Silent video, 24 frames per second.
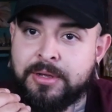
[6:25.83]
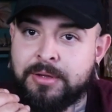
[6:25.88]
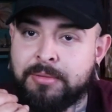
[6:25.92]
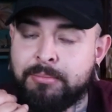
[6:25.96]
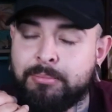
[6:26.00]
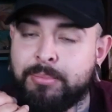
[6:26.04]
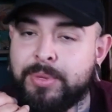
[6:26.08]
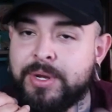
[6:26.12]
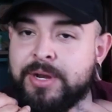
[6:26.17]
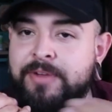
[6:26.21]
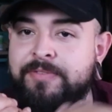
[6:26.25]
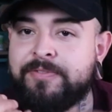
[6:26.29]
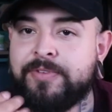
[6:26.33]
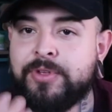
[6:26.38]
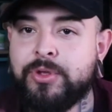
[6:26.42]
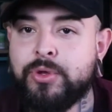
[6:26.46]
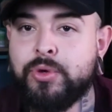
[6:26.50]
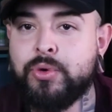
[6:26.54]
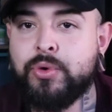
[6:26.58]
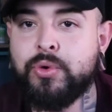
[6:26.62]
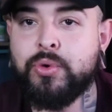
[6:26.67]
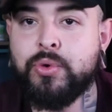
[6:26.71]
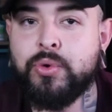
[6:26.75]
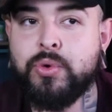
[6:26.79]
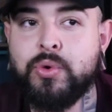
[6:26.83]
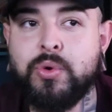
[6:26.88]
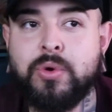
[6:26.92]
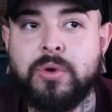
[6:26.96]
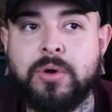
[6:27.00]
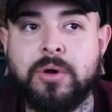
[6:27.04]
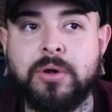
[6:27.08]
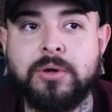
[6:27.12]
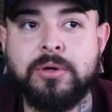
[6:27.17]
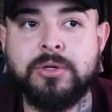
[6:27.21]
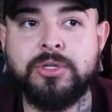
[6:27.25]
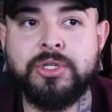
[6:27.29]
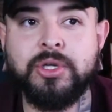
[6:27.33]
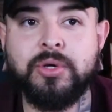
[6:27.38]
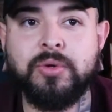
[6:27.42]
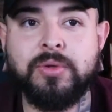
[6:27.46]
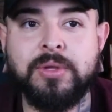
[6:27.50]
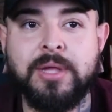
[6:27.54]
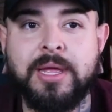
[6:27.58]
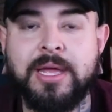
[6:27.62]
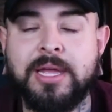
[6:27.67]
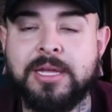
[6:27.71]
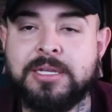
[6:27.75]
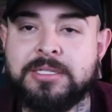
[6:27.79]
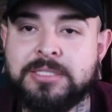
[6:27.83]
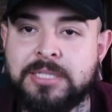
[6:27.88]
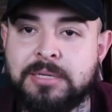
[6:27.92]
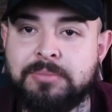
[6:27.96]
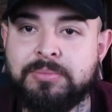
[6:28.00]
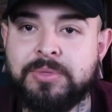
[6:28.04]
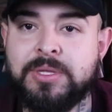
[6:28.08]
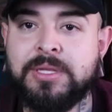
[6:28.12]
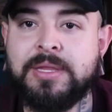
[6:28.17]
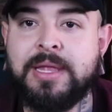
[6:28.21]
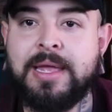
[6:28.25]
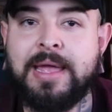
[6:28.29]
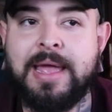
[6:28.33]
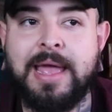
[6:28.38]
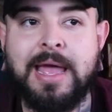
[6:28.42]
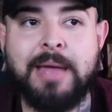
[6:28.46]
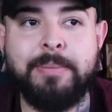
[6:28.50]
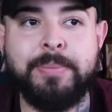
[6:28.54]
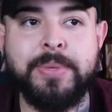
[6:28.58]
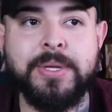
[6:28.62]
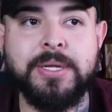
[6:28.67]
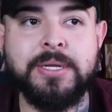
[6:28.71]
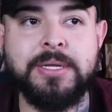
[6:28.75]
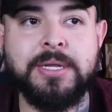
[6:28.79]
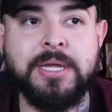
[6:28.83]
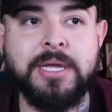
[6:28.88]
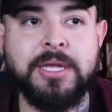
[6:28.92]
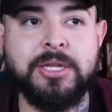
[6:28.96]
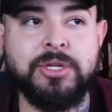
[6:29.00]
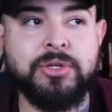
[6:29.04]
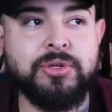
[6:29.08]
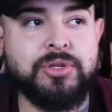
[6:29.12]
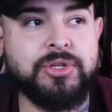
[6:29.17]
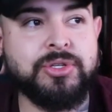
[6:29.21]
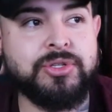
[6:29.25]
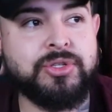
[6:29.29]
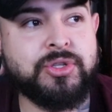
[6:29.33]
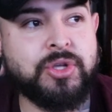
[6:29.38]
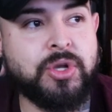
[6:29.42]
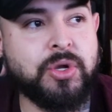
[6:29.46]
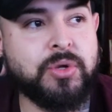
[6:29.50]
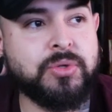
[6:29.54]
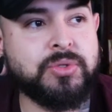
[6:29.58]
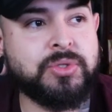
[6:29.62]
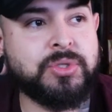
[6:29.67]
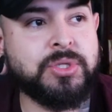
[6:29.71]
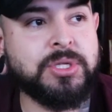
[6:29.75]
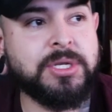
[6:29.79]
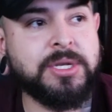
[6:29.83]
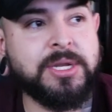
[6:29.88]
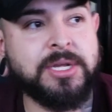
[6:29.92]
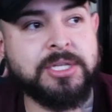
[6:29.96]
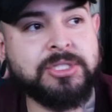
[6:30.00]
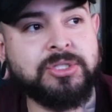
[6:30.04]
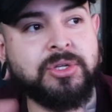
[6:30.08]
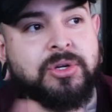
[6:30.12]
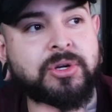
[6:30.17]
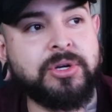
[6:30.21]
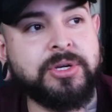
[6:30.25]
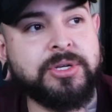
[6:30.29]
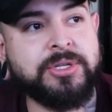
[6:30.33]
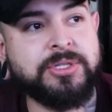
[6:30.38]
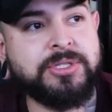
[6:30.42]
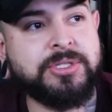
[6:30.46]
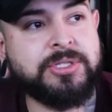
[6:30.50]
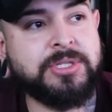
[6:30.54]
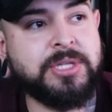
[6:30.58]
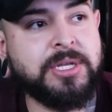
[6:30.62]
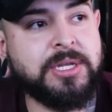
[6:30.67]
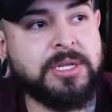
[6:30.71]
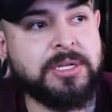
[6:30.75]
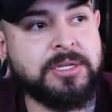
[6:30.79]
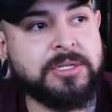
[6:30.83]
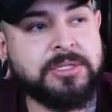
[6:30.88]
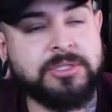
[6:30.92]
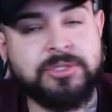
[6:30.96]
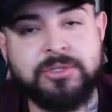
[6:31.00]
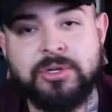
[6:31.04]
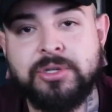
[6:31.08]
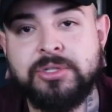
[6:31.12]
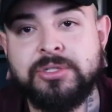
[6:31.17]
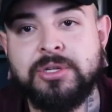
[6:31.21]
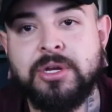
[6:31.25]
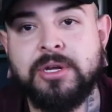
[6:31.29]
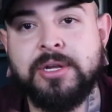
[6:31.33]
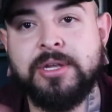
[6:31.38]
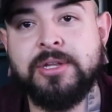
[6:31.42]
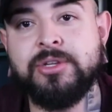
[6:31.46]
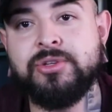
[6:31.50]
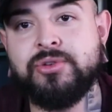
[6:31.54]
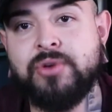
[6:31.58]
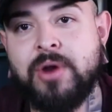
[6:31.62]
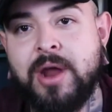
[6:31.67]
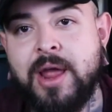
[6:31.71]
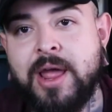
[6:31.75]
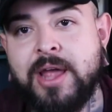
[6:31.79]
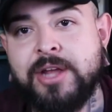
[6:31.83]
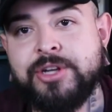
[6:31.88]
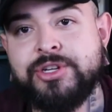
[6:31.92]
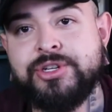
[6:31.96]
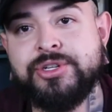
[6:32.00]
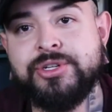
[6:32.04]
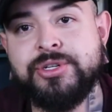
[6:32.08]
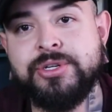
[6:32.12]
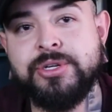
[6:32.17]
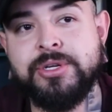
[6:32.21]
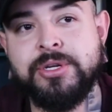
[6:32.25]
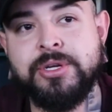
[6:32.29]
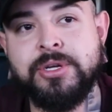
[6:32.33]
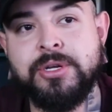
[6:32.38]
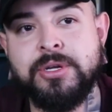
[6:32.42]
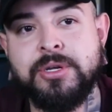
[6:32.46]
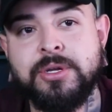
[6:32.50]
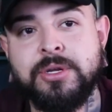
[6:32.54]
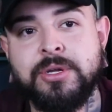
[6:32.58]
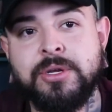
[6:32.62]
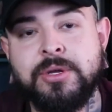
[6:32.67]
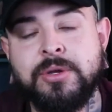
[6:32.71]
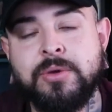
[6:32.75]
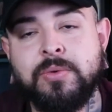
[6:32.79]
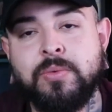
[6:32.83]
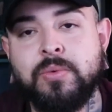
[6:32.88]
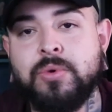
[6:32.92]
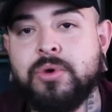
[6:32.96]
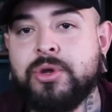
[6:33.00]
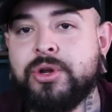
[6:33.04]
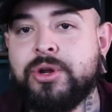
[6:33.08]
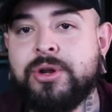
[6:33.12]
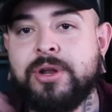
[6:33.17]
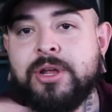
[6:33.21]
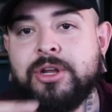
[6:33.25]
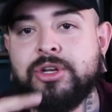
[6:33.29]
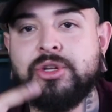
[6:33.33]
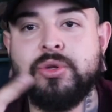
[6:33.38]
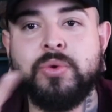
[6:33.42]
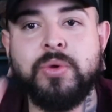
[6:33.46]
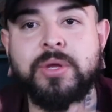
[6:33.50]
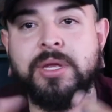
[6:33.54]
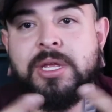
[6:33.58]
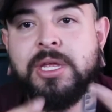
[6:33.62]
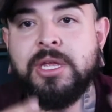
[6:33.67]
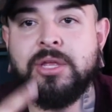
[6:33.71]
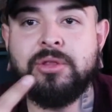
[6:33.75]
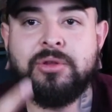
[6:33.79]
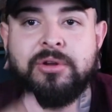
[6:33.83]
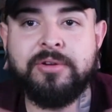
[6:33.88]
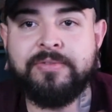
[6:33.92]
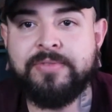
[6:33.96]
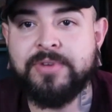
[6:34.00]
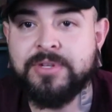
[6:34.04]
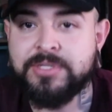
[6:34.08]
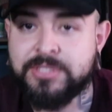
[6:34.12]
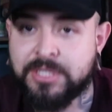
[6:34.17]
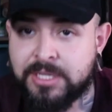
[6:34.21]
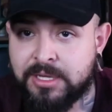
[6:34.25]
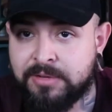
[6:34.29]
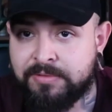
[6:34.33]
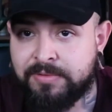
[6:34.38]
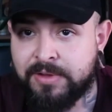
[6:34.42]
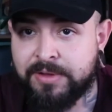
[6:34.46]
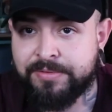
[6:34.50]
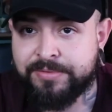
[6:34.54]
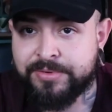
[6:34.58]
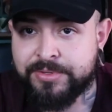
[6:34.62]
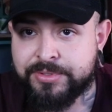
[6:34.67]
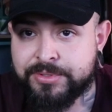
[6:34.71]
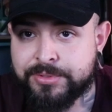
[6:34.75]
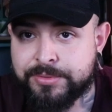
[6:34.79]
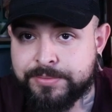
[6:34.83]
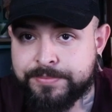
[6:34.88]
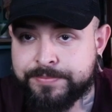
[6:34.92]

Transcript: But if you don't like something that happened and you just go to the next artist and start talking trash, well, you're not doing either of us any favors.